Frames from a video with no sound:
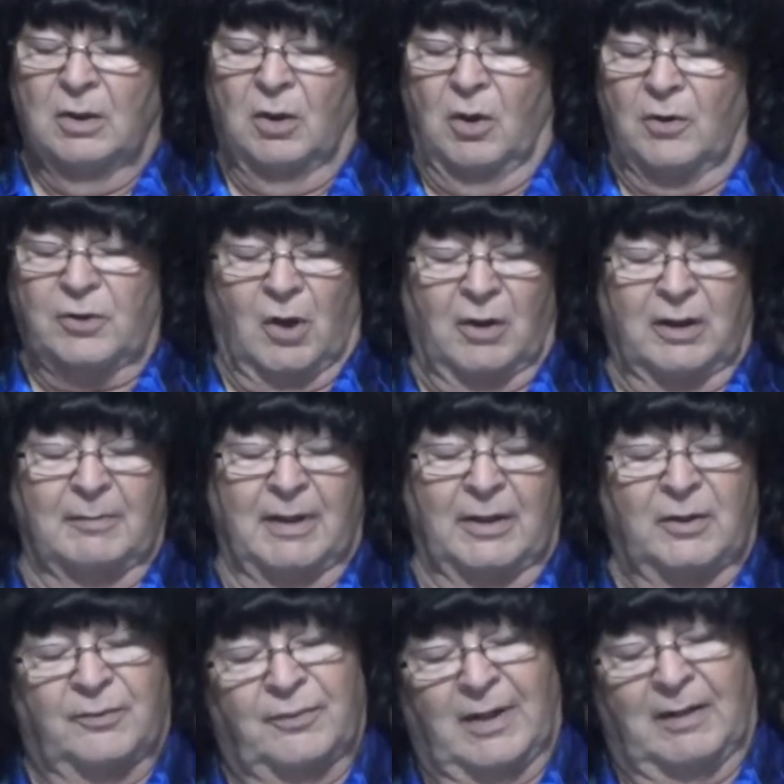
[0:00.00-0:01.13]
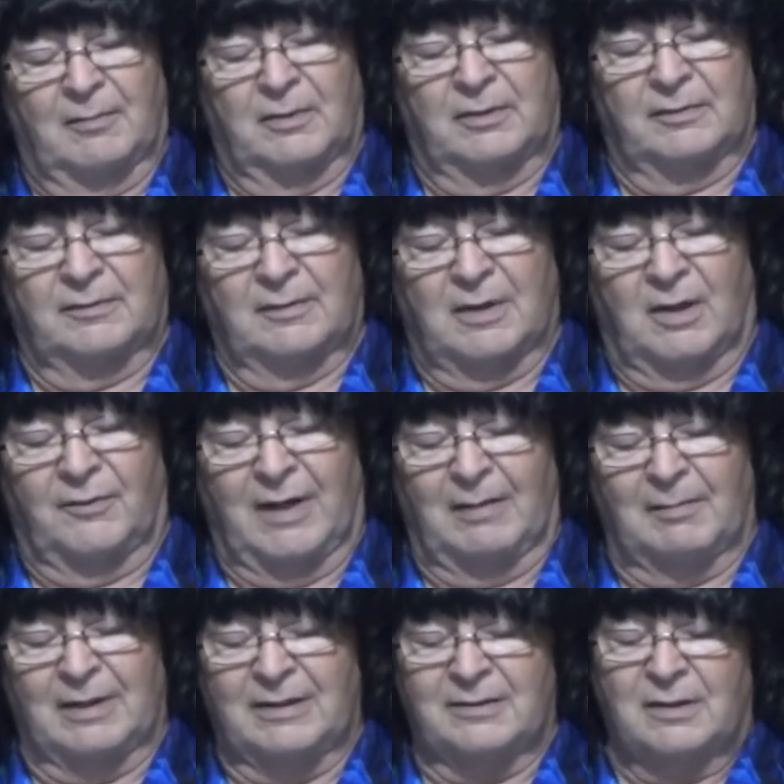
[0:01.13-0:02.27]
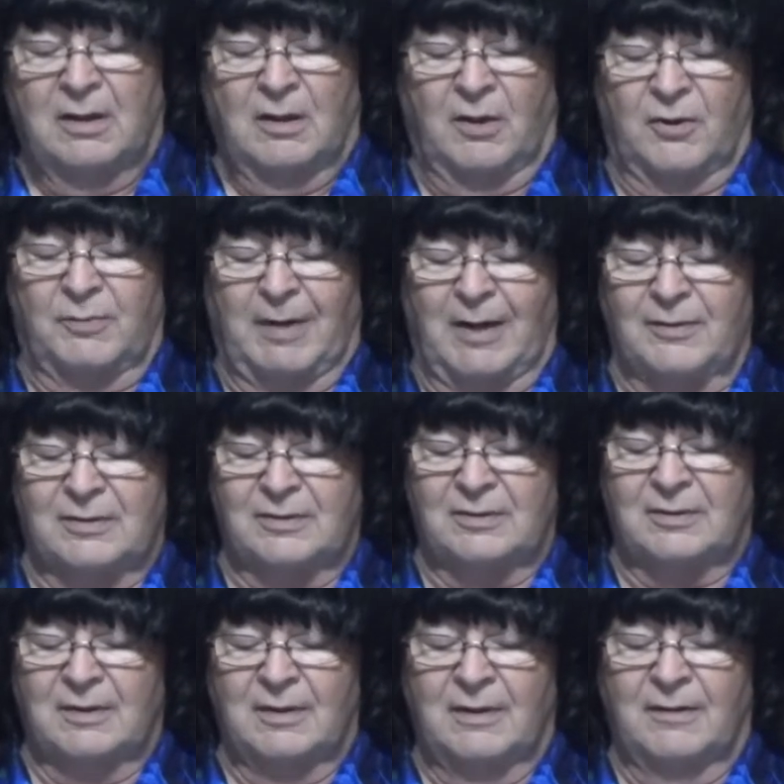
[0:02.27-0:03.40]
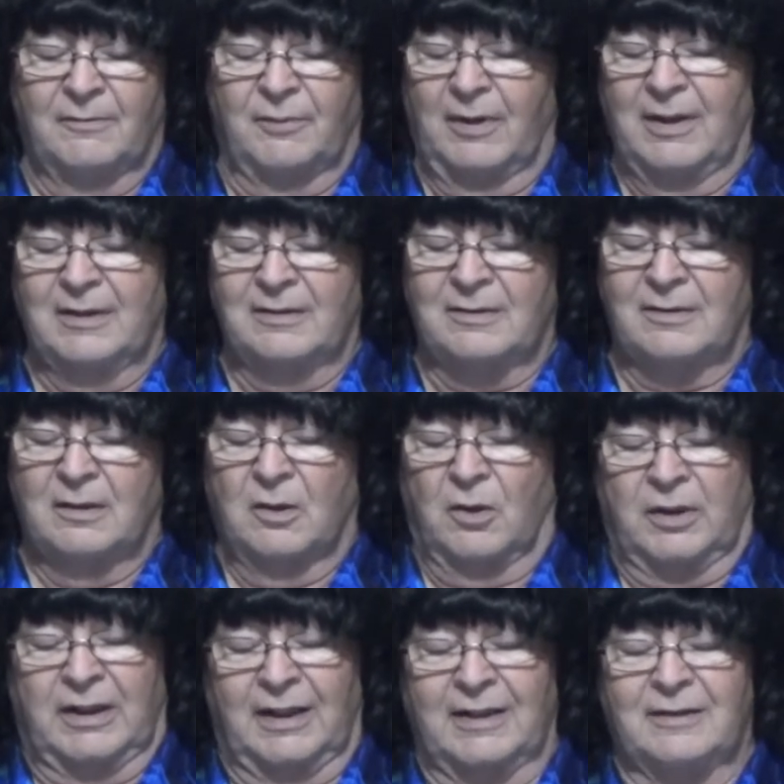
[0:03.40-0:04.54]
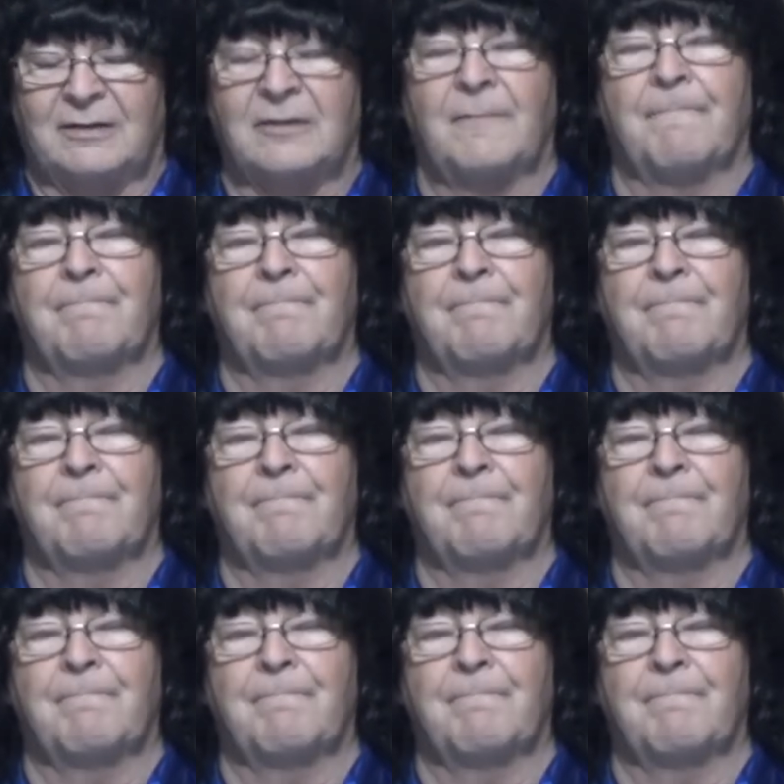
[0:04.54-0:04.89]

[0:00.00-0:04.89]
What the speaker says: or talking about your our families, our spouses, friends, or kids.